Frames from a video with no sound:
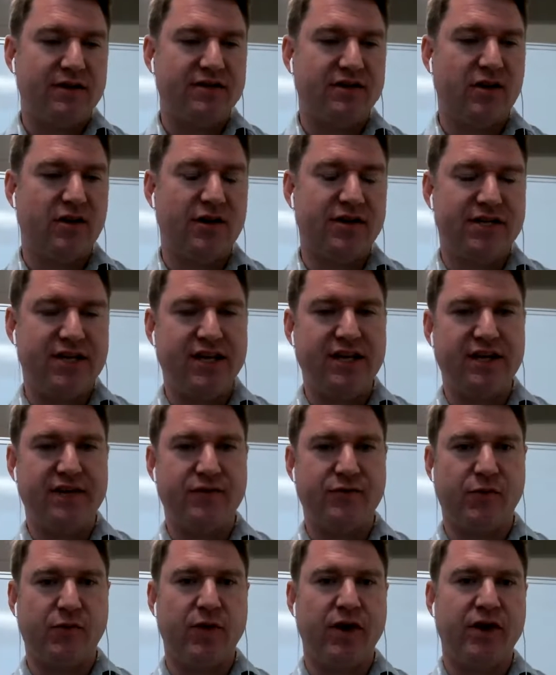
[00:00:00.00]
the RTs,
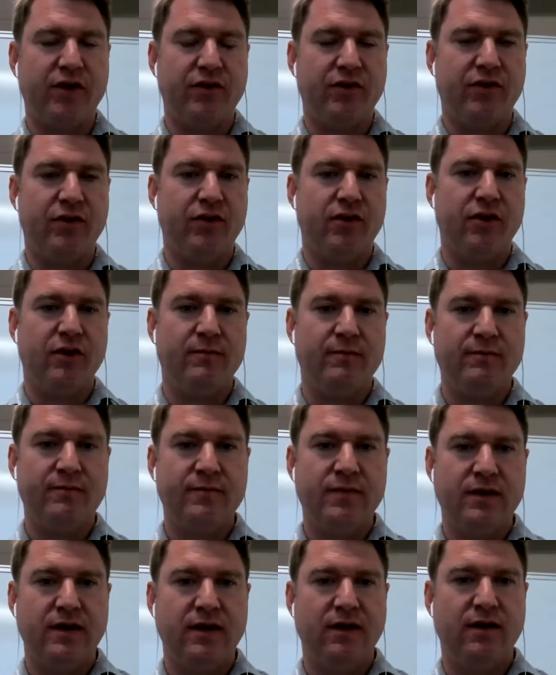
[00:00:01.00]
were running on ARM.
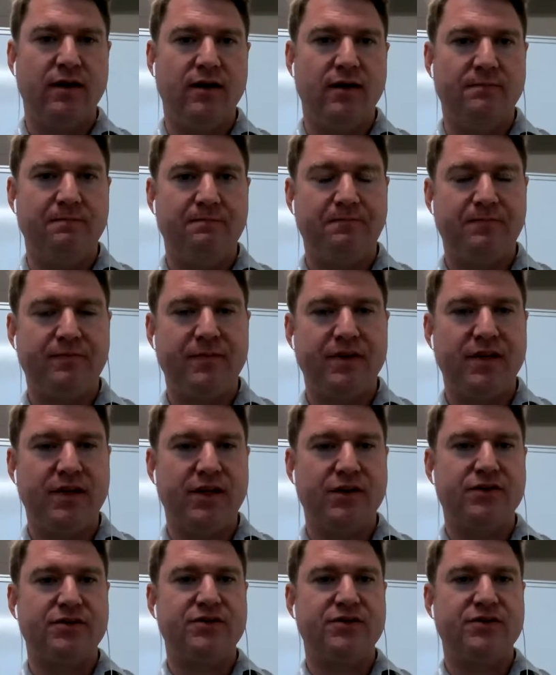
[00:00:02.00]

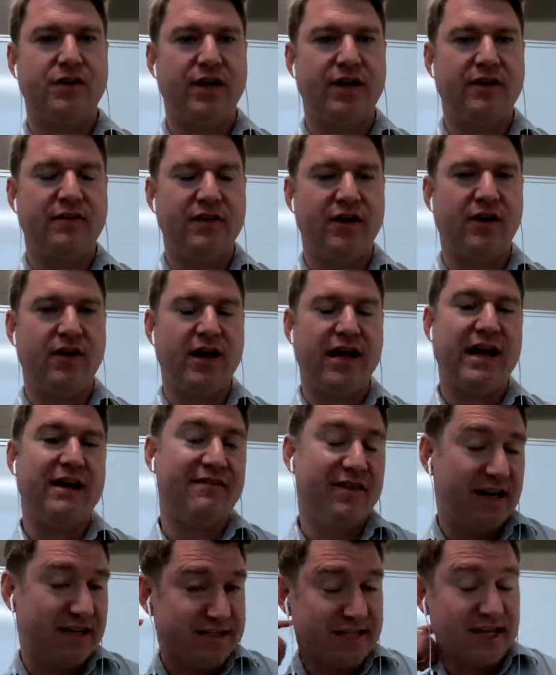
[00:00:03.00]
So they already have
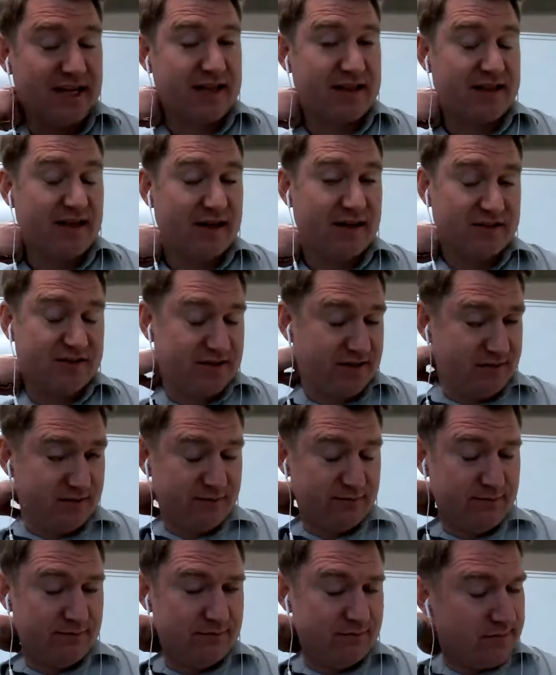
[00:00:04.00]
that tech there. It's just
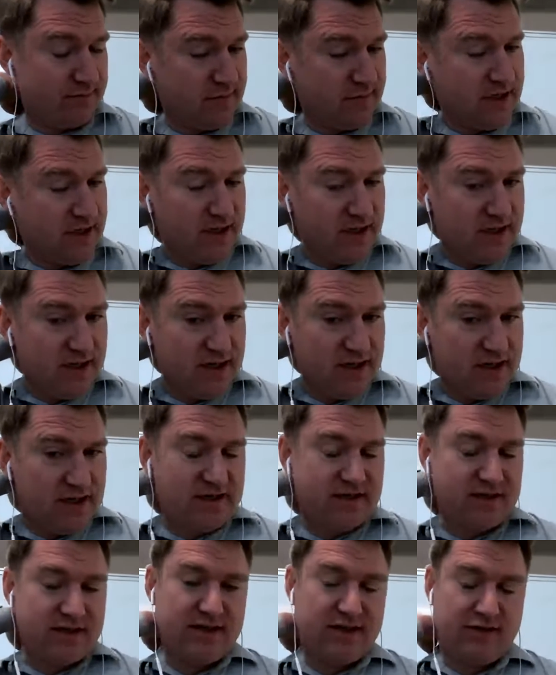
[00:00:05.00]

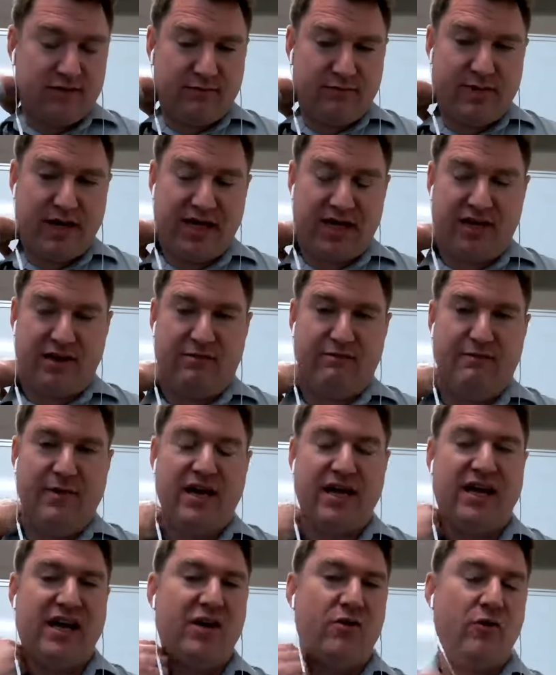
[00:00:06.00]
making
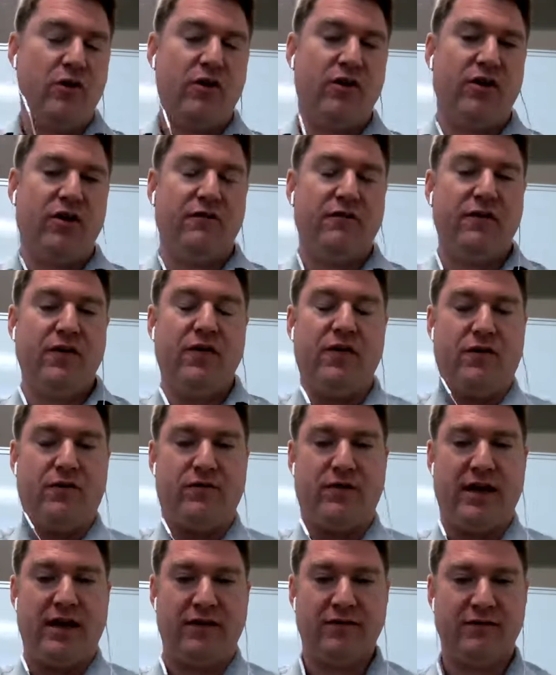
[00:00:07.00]
it work on the phone.
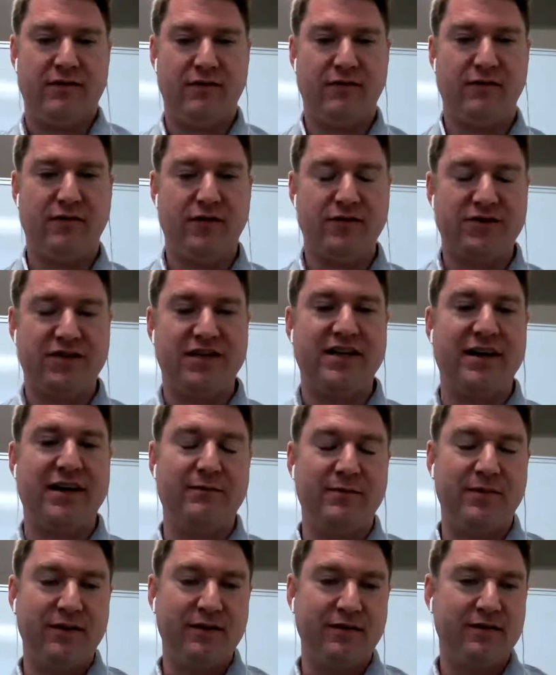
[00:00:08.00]
Their first
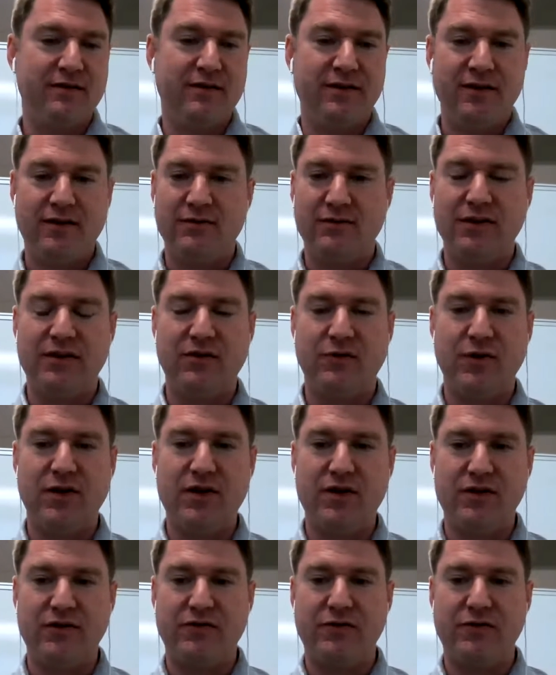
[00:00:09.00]
attempt with the Windows